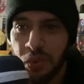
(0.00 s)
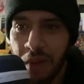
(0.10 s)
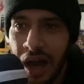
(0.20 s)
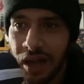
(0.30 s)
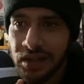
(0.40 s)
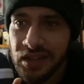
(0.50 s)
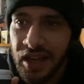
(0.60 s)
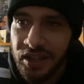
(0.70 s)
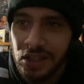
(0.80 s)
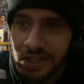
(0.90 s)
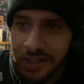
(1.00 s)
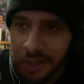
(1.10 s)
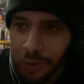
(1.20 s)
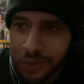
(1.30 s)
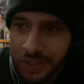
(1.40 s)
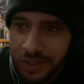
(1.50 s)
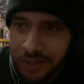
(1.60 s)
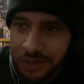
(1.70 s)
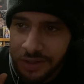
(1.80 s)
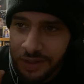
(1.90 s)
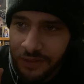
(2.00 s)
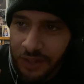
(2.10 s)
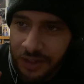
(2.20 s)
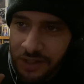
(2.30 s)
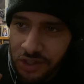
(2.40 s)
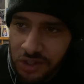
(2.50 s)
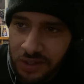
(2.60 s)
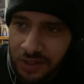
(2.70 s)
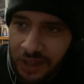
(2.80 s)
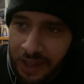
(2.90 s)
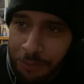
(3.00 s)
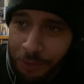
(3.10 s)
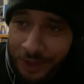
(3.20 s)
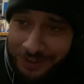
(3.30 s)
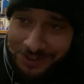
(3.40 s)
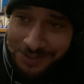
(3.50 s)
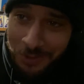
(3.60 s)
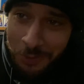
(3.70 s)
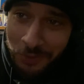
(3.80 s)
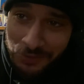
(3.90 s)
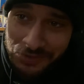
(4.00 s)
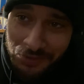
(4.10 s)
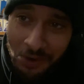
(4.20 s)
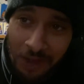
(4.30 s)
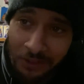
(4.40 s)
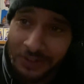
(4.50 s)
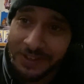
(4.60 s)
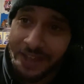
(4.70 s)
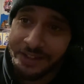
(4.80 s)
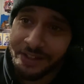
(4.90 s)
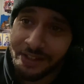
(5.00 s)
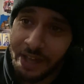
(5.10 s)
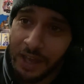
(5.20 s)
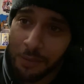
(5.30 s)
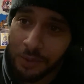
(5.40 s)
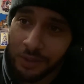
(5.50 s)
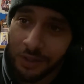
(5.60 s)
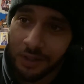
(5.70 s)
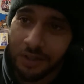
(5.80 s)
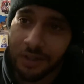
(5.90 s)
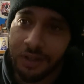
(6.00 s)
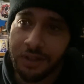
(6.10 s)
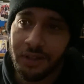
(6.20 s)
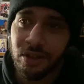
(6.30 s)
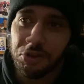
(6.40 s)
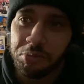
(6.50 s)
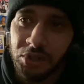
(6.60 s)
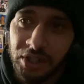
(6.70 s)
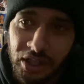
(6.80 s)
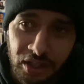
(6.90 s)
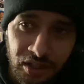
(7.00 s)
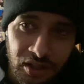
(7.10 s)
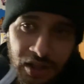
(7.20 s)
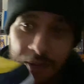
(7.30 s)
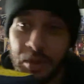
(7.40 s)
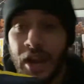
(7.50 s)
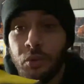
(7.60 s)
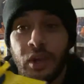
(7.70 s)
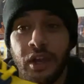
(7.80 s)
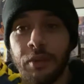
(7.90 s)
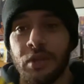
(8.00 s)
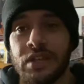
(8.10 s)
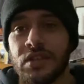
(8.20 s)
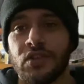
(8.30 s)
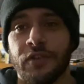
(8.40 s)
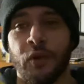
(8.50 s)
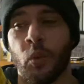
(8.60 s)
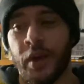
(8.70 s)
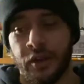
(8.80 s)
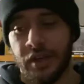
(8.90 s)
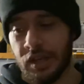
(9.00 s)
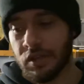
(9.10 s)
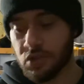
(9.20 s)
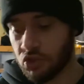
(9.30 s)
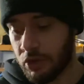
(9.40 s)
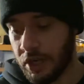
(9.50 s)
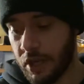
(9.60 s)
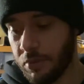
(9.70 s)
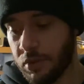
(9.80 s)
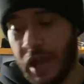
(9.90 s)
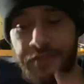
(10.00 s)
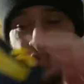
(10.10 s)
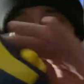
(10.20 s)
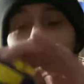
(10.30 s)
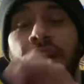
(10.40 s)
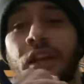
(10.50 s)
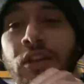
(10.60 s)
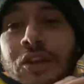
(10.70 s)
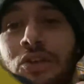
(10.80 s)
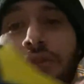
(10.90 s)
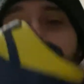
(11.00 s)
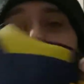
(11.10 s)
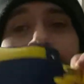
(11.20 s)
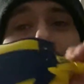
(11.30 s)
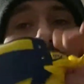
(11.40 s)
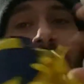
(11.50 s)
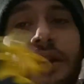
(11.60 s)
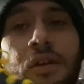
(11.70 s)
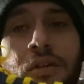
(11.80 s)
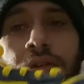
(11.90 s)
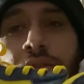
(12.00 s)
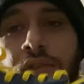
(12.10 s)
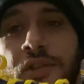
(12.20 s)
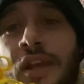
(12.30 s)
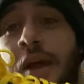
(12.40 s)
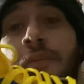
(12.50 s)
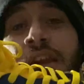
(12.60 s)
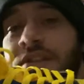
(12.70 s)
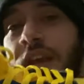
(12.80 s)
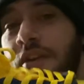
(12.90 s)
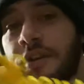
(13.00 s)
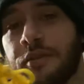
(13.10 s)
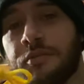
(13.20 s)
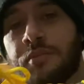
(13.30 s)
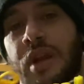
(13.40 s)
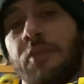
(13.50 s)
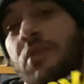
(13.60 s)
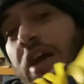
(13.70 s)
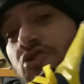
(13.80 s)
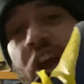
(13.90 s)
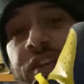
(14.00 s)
box kind of just goes in. I feel like this came like this almost, or I looked at it and it happened. But yeah. But I don't care because these are for wearing, straight up. I've skated in these shoes. So, and I'm not a skater, but I tried to